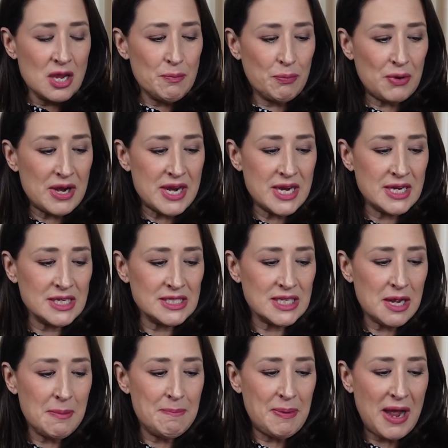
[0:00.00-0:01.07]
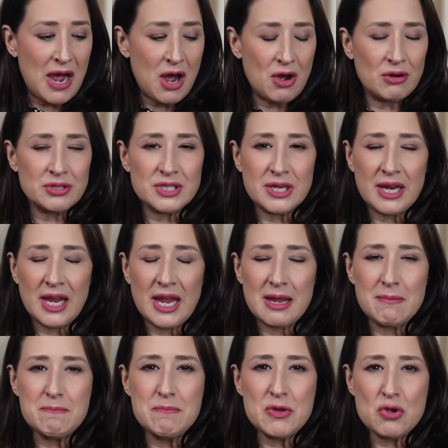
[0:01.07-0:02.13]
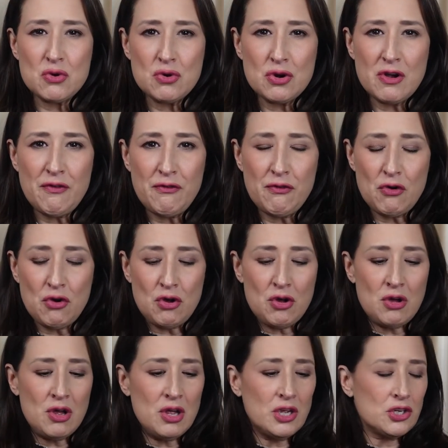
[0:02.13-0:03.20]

brings about a beautiful